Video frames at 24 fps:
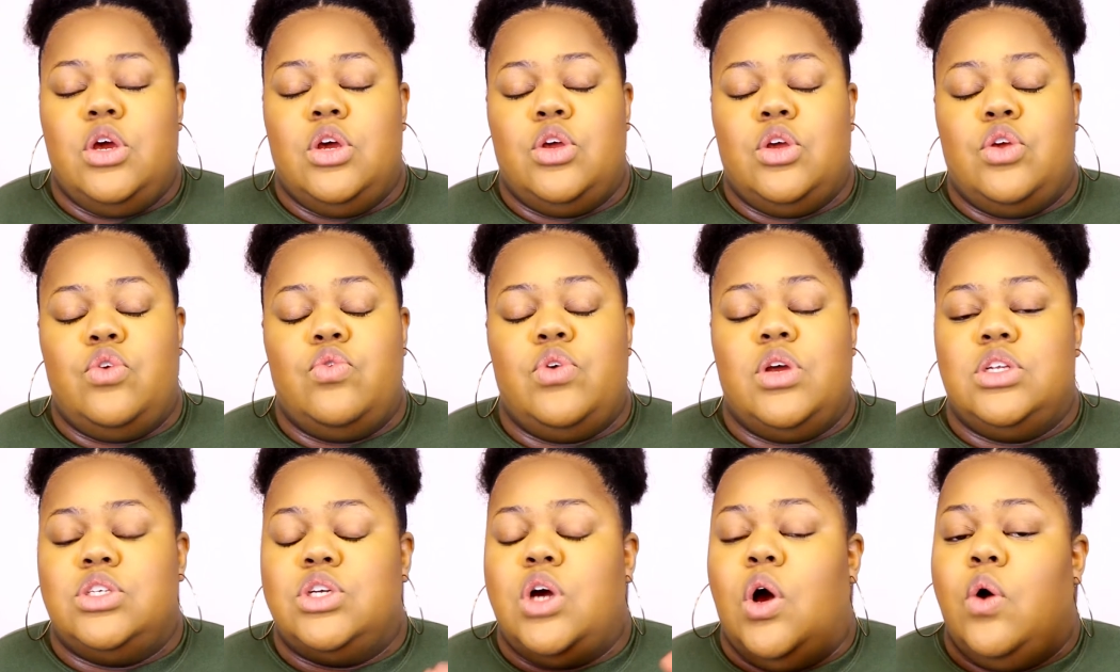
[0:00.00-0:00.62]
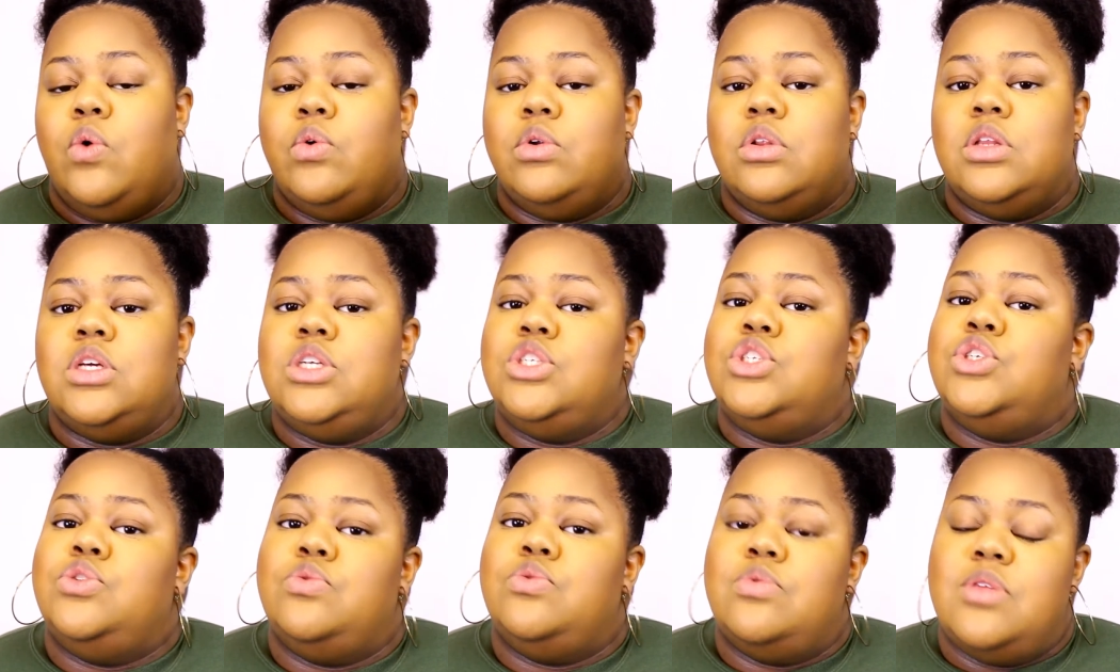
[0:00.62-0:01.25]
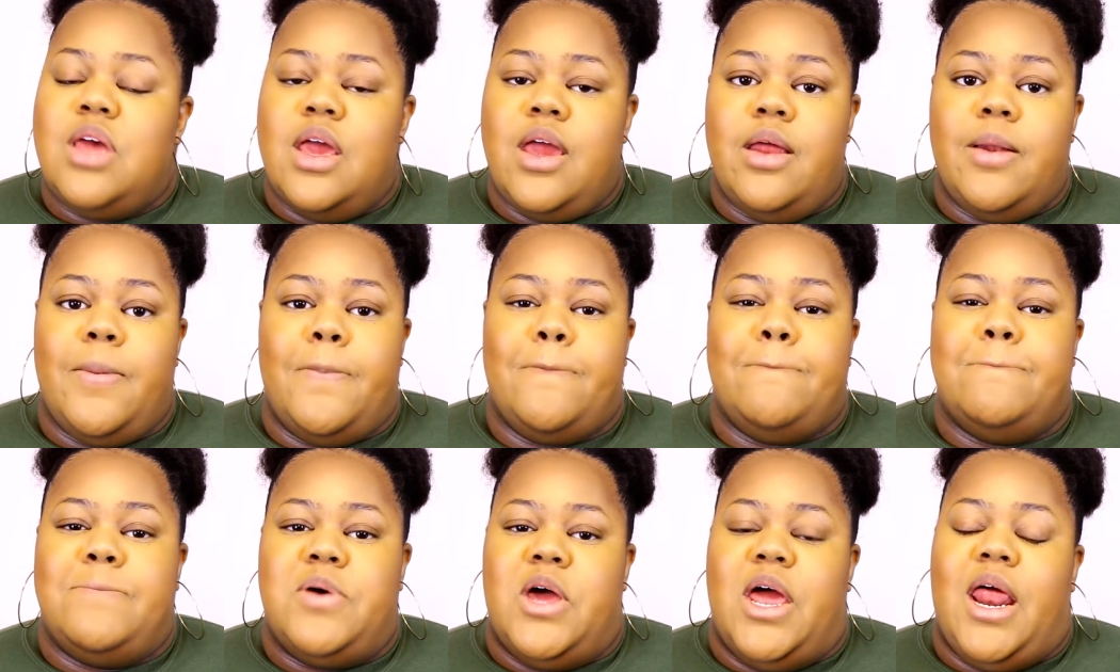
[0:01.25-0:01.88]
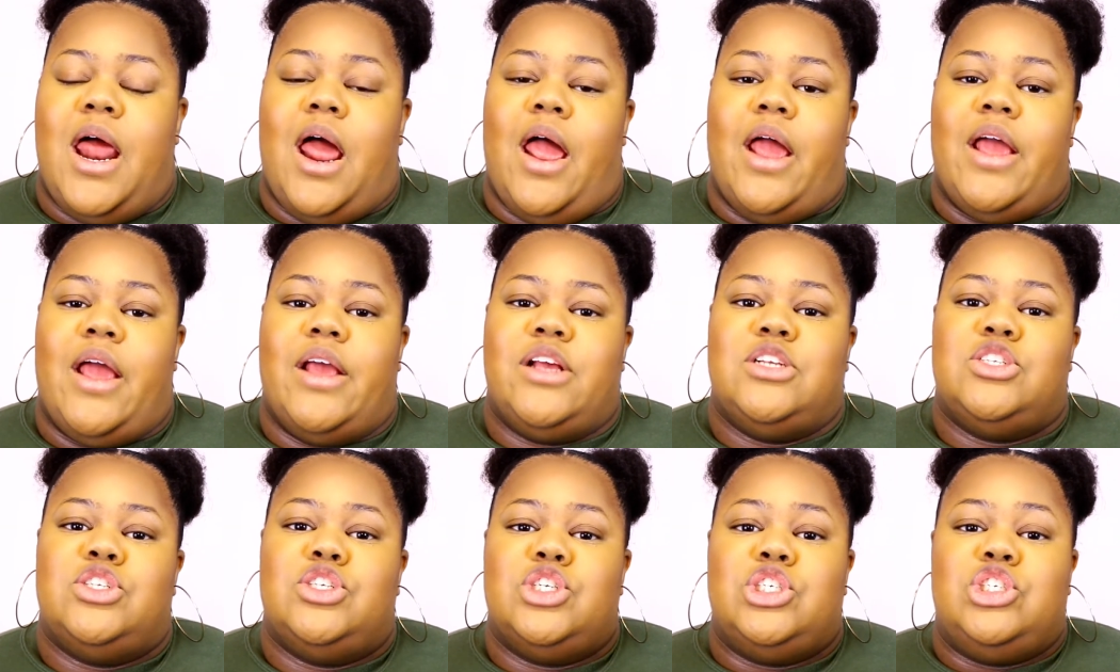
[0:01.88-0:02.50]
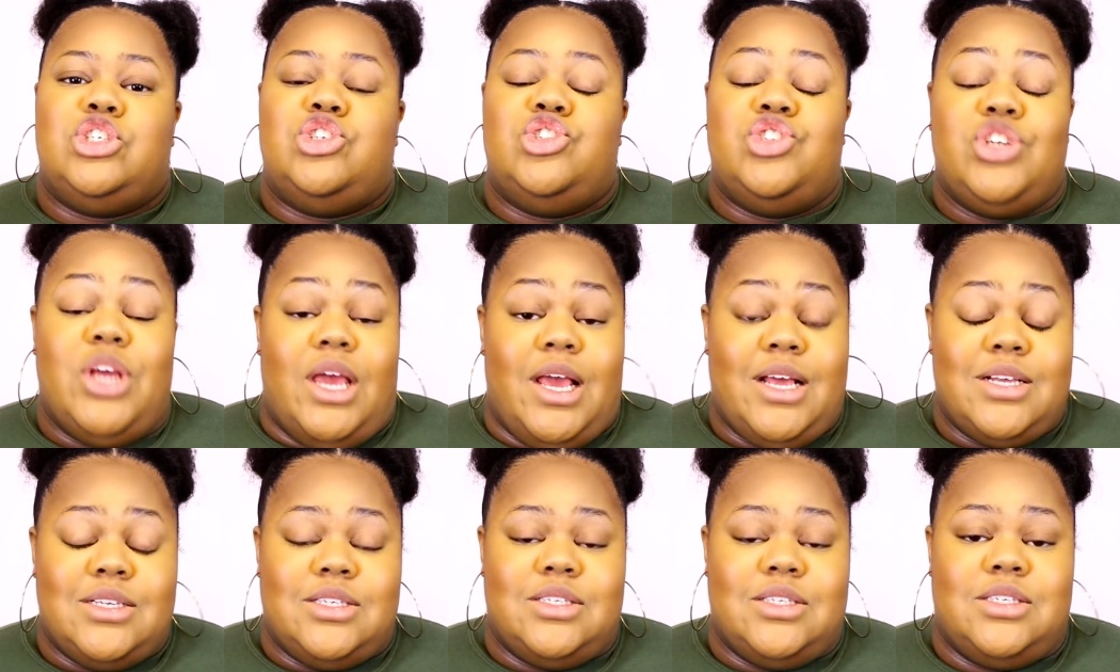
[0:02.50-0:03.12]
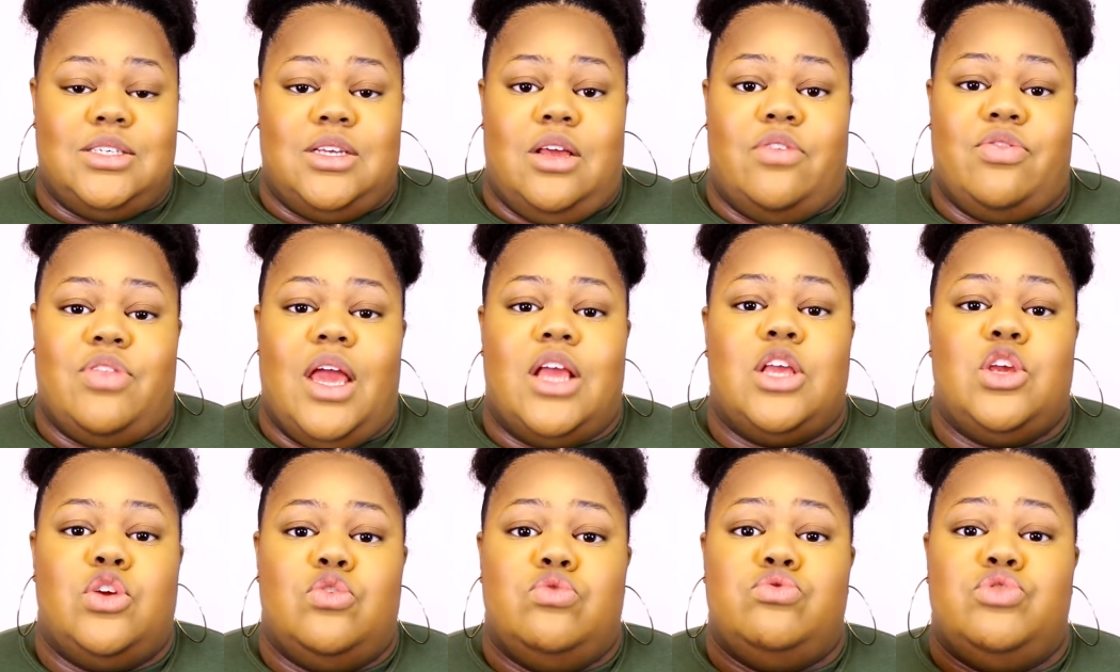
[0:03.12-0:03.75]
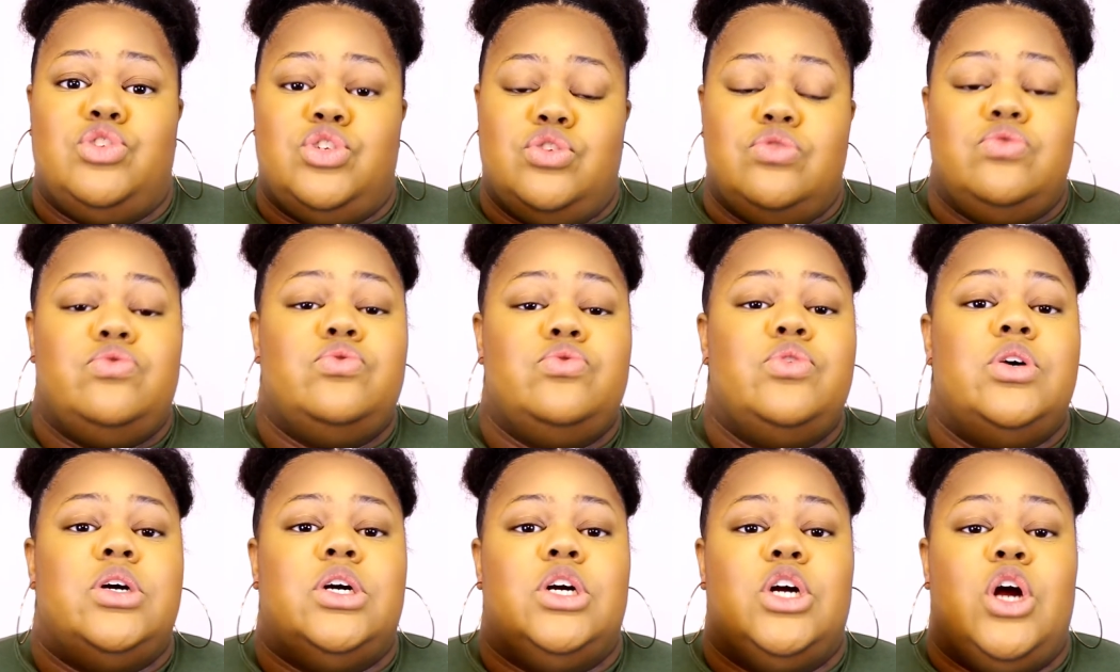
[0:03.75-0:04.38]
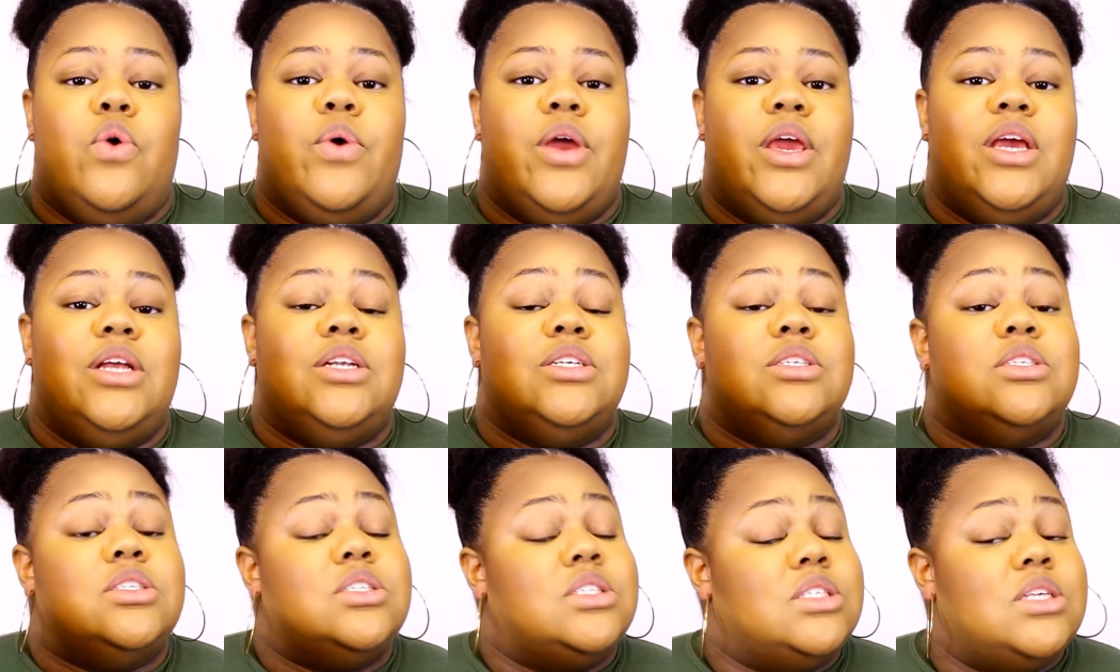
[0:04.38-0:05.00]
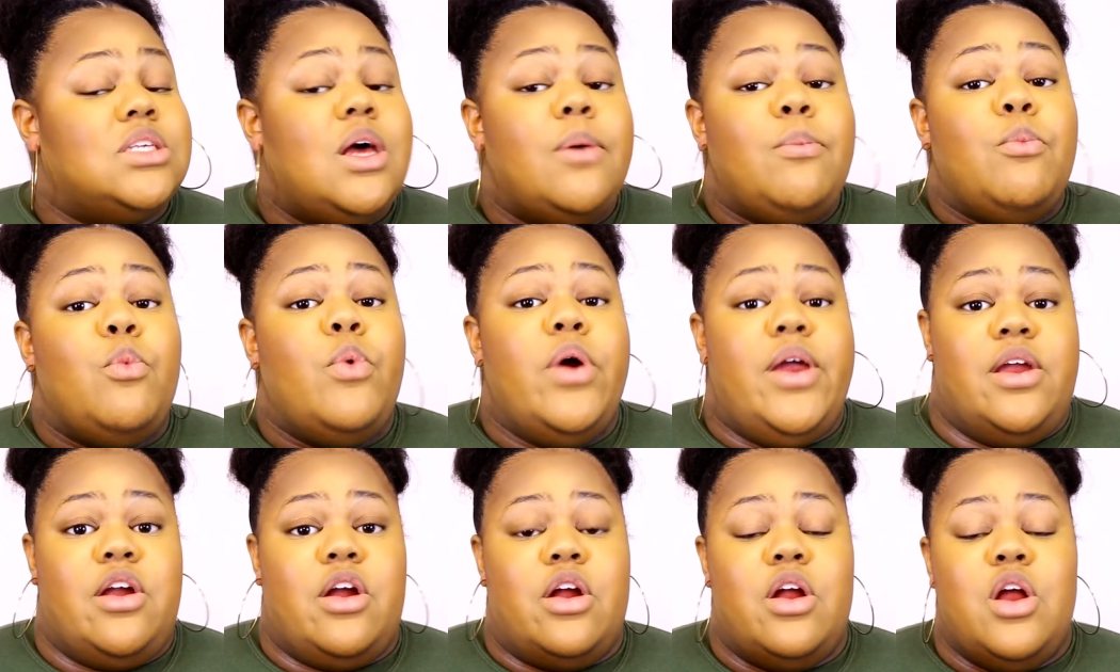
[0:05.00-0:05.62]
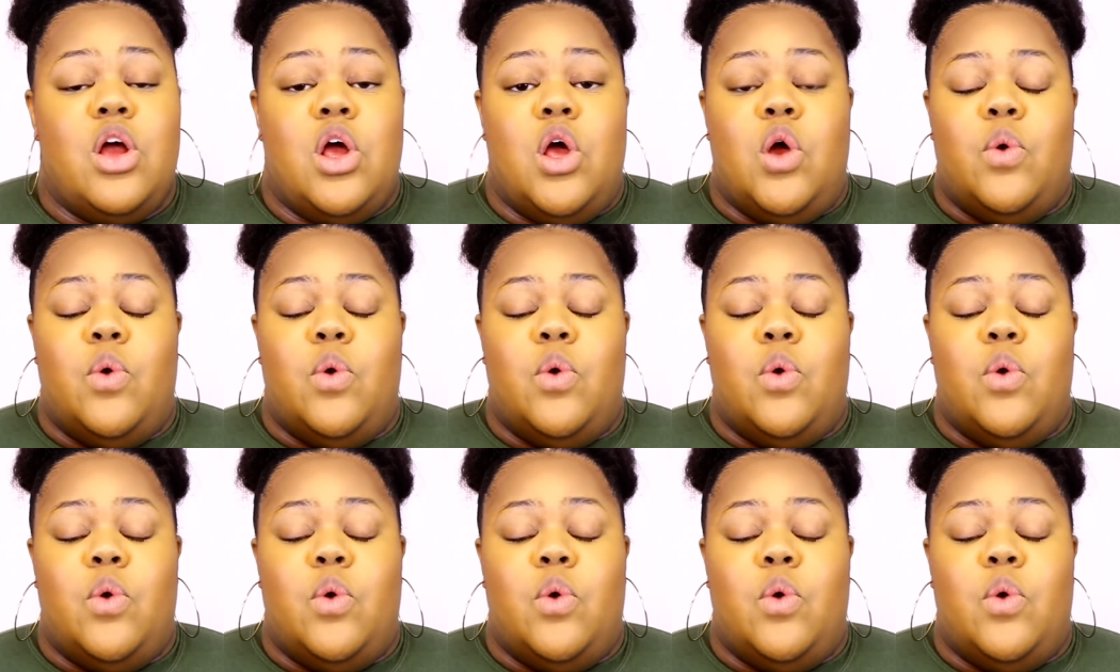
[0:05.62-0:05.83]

You can totally do that, but I suggest that you do go in somewhere